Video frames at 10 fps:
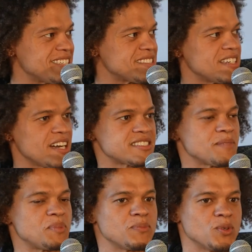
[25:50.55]
Cincy Nice,
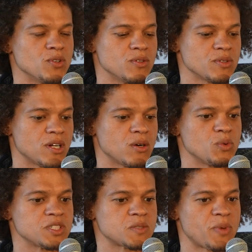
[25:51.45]
that people, you know,
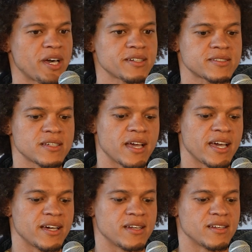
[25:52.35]
respect.
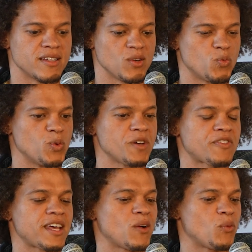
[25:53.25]
And
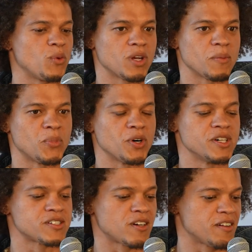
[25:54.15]
with that, we want to
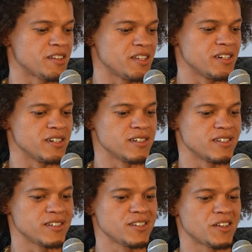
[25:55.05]
push on
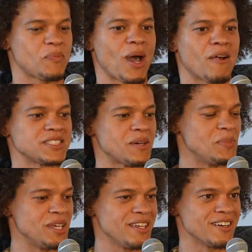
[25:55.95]
the, you know, the powers
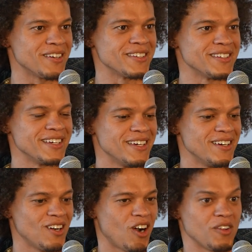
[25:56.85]
that be on,
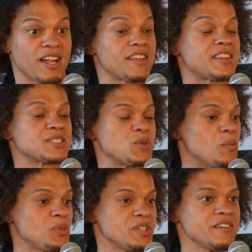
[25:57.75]
on a lot of things we
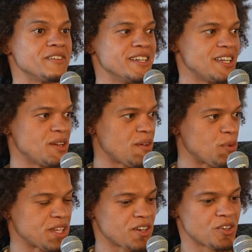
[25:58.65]
don't believe in and that
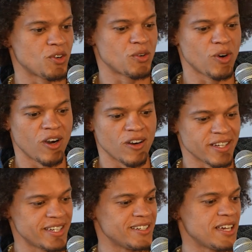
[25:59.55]
we think are doing
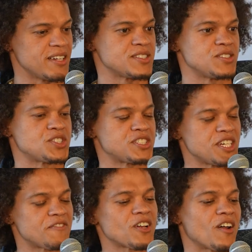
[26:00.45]
wrong and, and
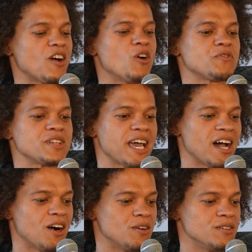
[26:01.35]
shift on hopefully
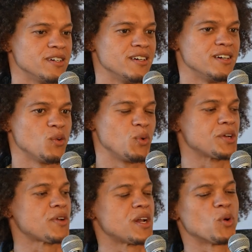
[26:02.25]
how we
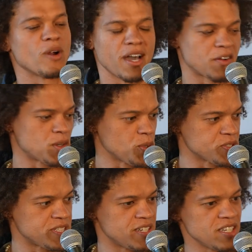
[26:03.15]
can create a more equitable
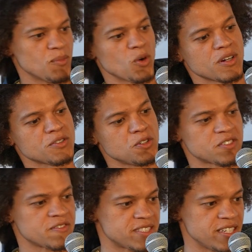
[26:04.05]
city, a
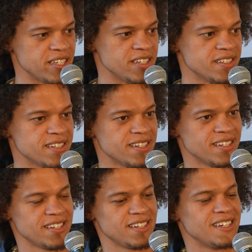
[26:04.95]
inclusive city,
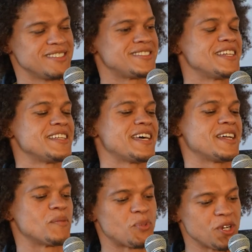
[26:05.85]
a city
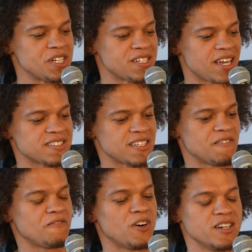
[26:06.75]
that appreciates
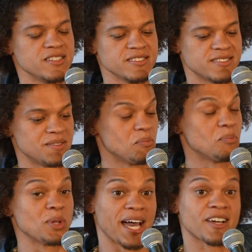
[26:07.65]
and funds
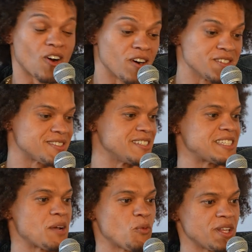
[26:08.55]
black arts the
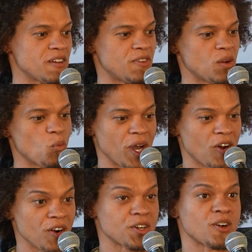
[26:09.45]
same way they fund
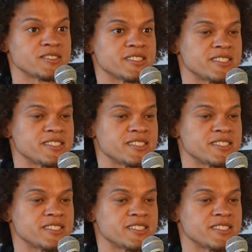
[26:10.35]
white art across